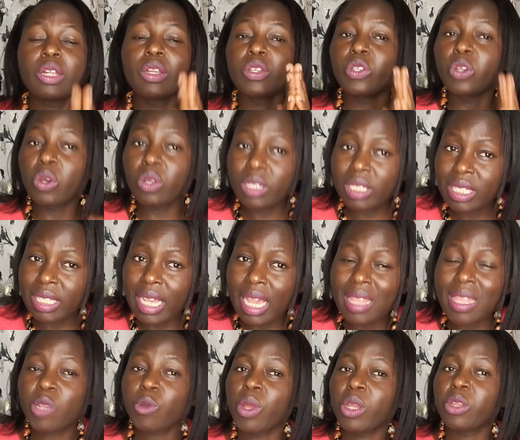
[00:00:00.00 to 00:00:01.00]
Don't say
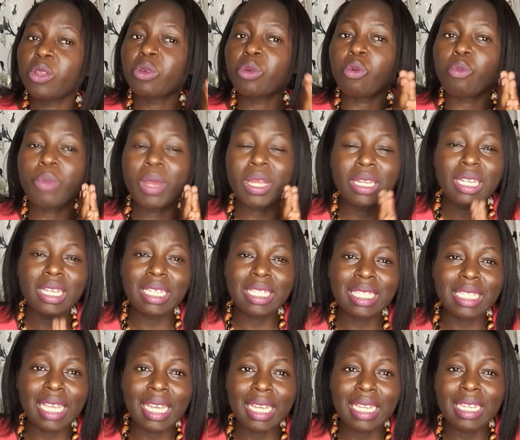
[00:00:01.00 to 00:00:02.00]
that Berlin
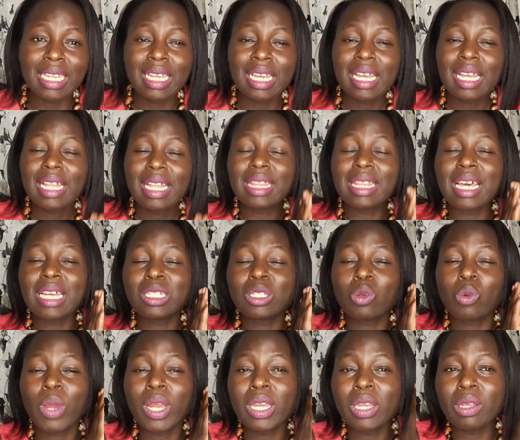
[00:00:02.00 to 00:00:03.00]
said that
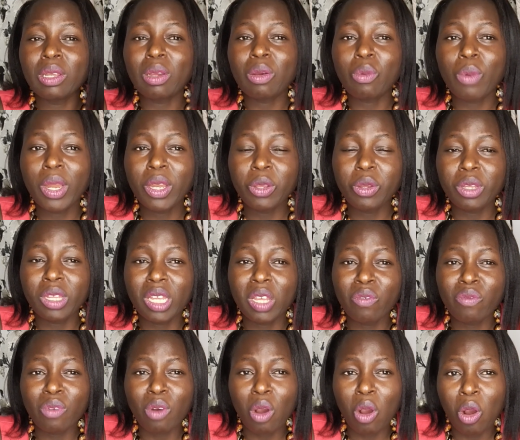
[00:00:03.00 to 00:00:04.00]
when you
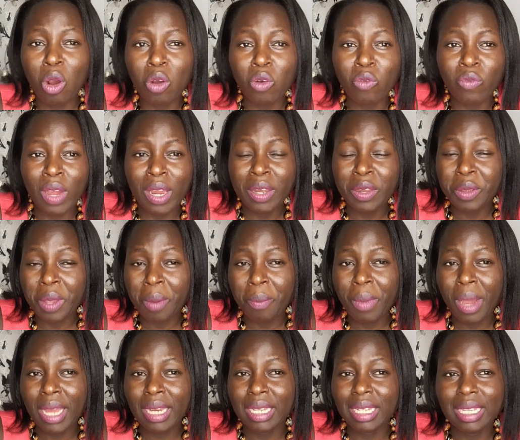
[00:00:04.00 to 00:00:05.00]
give OC fund your
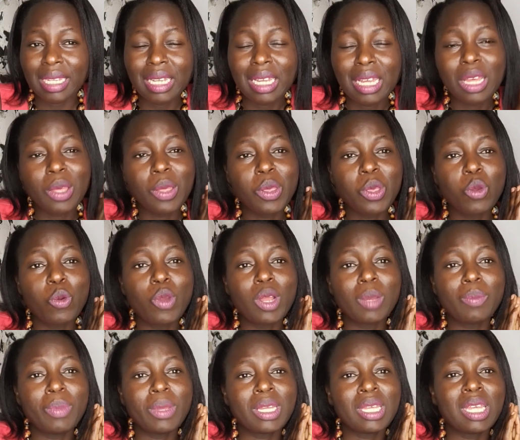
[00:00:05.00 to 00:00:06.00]
money,
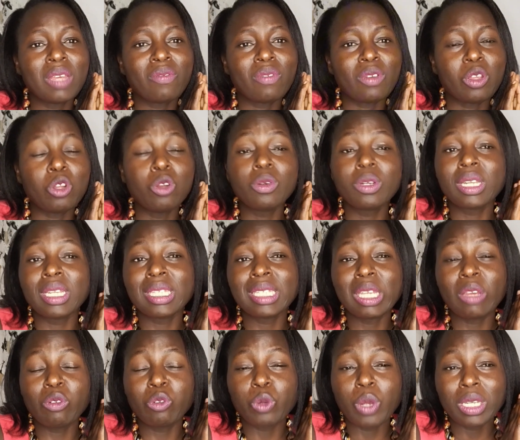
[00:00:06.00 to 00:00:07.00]
you'll
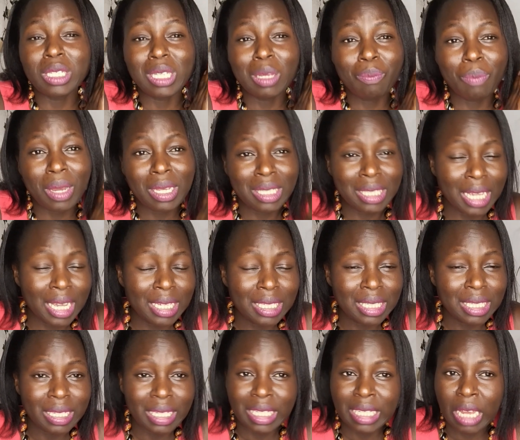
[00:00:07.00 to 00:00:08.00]
receive
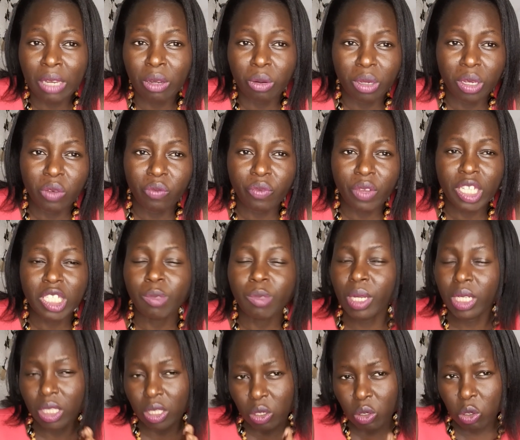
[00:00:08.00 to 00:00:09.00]
20% return on
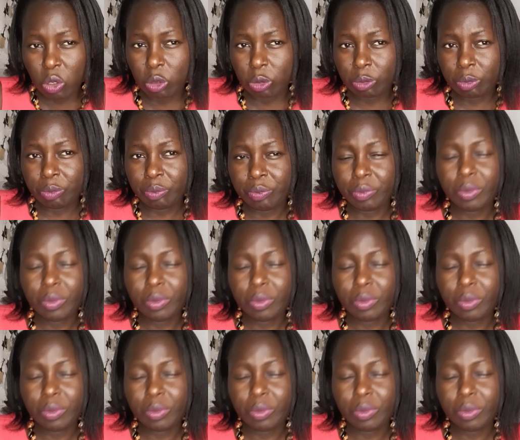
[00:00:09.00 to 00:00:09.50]
investment. No.